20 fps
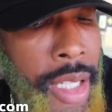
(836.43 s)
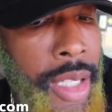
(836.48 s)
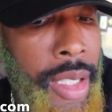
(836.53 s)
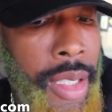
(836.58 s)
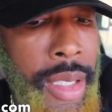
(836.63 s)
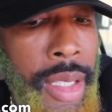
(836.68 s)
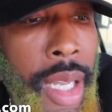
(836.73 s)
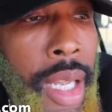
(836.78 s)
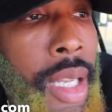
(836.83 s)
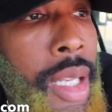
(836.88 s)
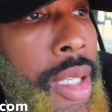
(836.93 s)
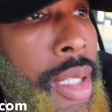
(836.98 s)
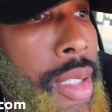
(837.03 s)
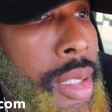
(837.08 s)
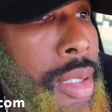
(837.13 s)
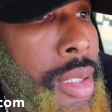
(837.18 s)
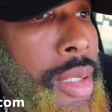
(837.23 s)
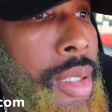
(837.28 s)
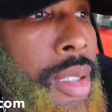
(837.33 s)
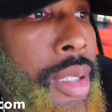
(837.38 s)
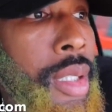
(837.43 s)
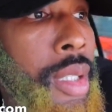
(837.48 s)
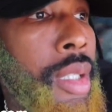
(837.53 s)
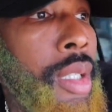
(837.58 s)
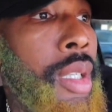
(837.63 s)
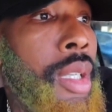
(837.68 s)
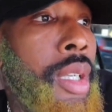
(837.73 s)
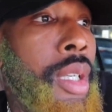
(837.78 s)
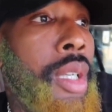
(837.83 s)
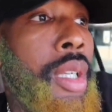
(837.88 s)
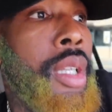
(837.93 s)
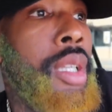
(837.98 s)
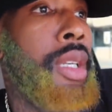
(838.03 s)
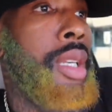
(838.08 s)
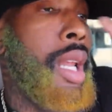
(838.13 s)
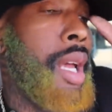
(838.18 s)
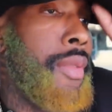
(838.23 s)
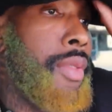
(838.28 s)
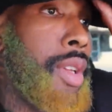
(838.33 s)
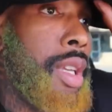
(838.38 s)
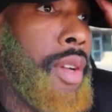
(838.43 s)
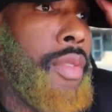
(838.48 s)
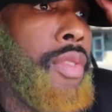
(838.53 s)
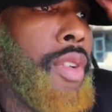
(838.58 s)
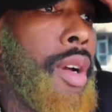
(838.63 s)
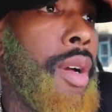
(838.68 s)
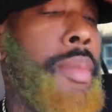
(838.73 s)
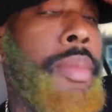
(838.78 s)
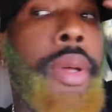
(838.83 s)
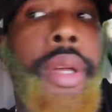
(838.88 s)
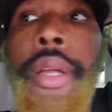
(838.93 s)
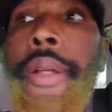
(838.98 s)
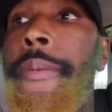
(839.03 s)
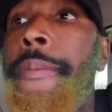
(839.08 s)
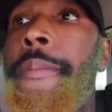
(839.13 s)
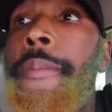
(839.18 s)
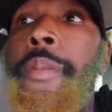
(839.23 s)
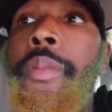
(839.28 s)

of the day is, never give up, man.